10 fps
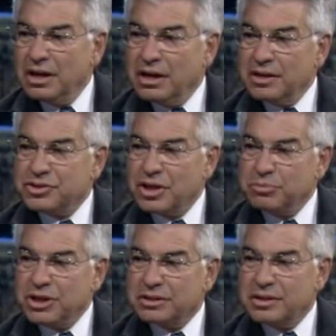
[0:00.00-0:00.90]
uh,
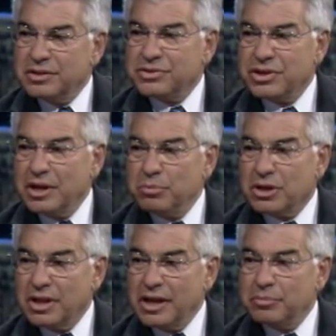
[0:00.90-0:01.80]
subject to the same
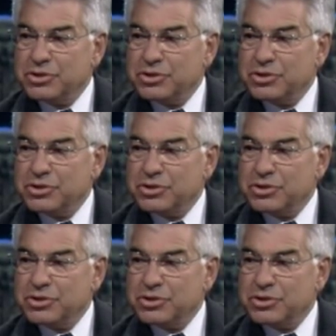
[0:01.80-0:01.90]
claim.